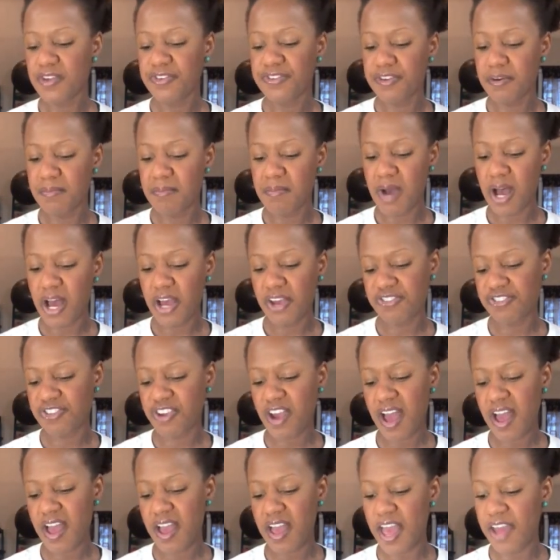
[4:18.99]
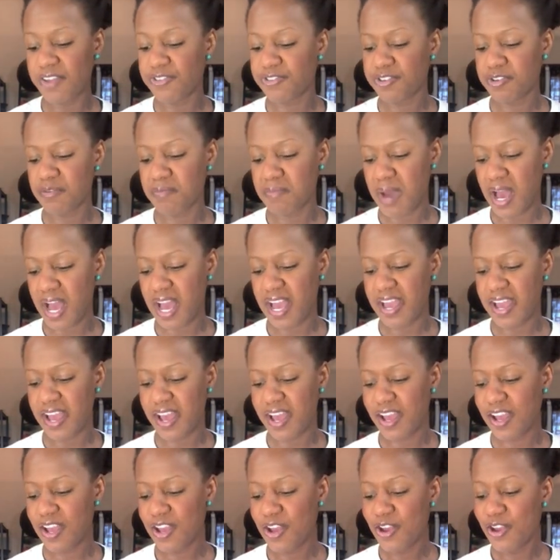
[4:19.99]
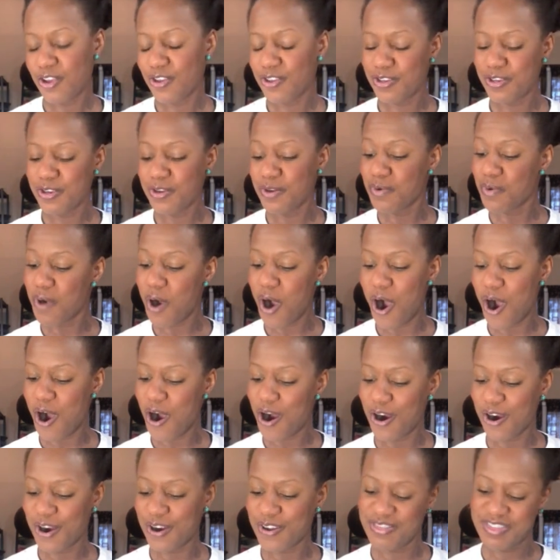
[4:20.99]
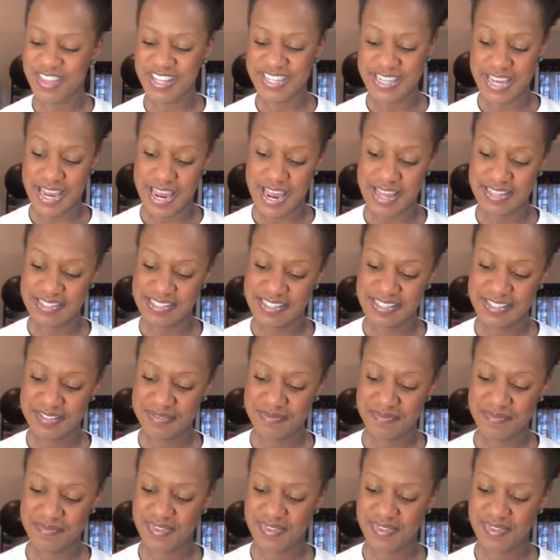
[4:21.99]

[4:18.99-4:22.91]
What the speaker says: To Maja and to Maya, you are the dance.